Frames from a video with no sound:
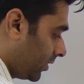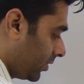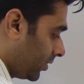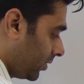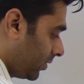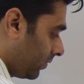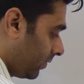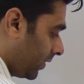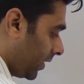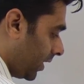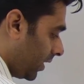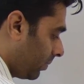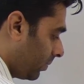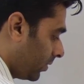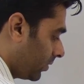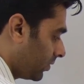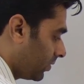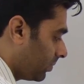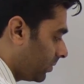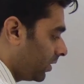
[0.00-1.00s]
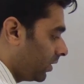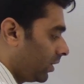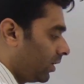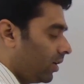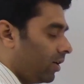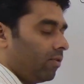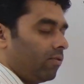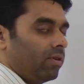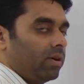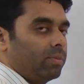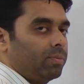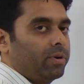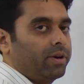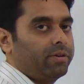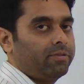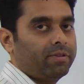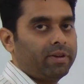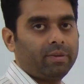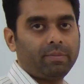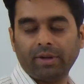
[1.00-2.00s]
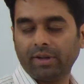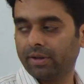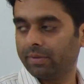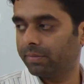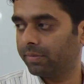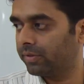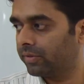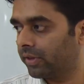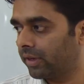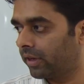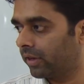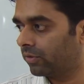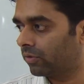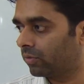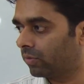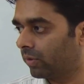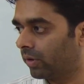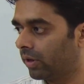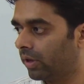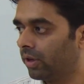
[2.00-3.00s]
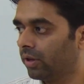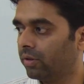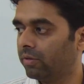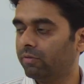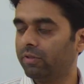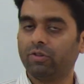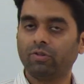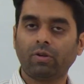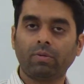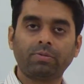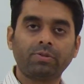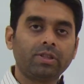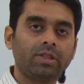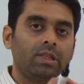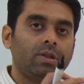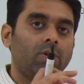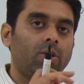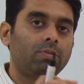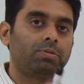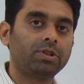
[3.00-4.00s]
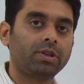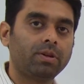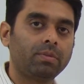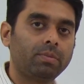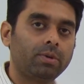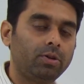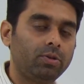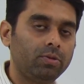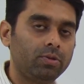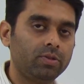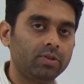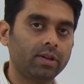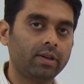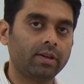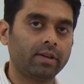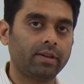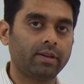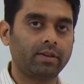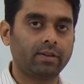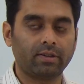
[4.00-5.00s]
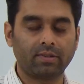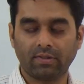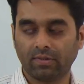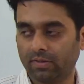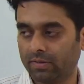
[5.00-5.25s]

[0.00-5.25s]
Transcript: of car possible? 1.5 meter per second square. Which option? Option number 2 is our correct answer.